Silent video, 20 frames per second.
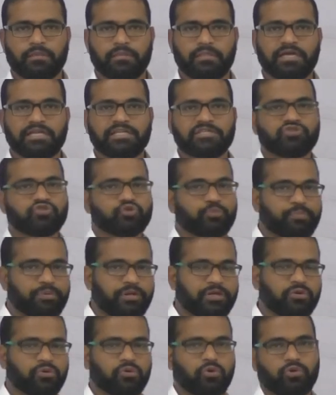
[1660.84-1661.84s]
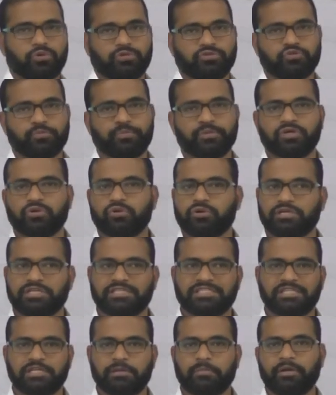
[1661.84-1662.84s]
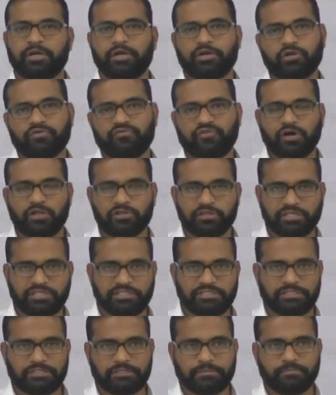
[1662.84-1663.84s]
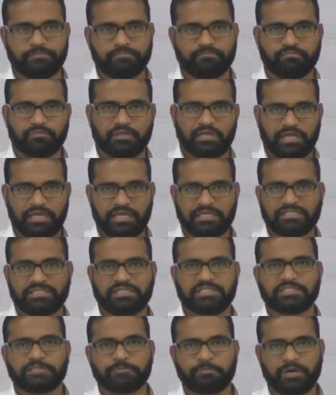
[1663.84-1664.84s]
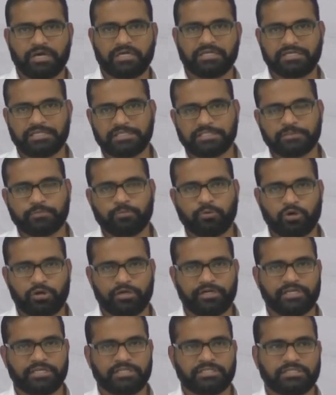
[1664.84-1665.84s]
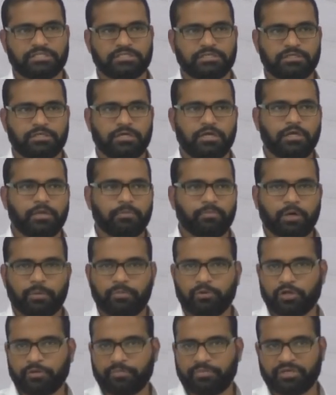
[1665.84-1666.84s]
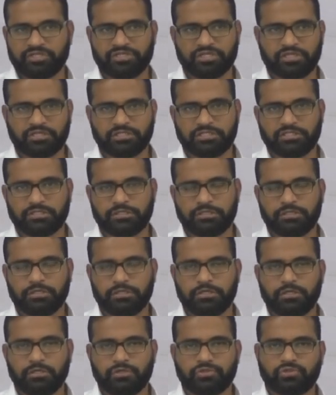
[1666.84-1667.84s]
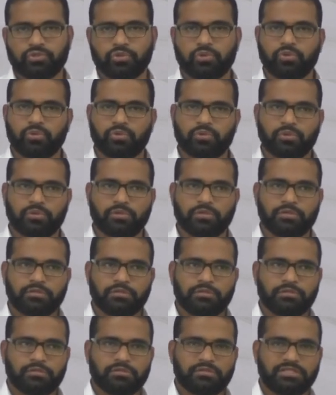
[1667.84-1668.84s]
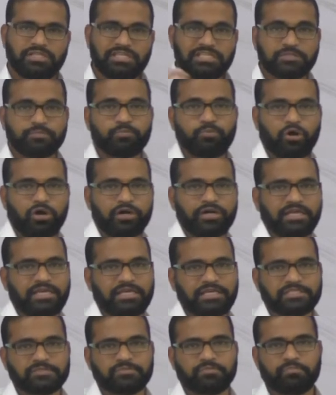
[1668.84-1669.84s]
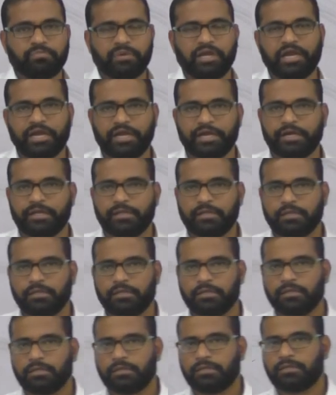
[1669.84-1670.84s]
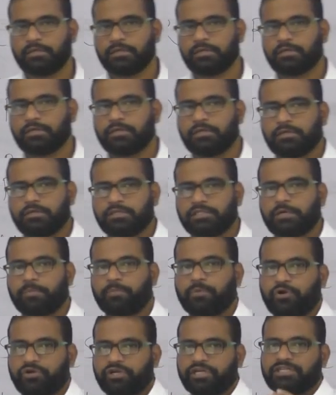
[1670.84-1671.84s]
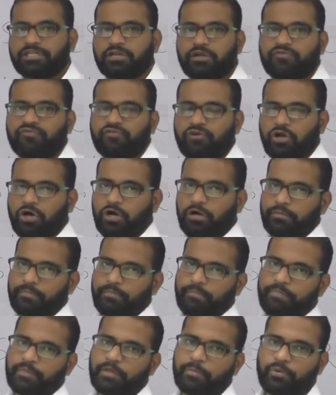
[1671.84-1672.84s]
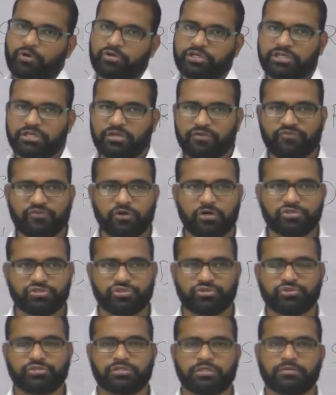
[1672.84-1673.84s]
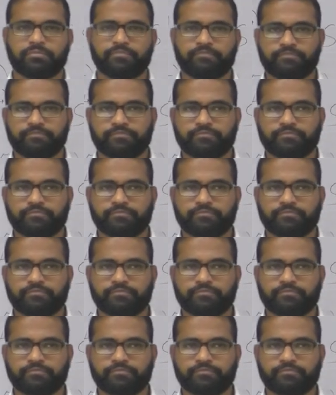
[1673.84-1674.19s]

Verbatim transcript: that is supreme court supreme court is independent of all these elections parties politics popular pressures so this body is made the protector of law, the protector of constitution.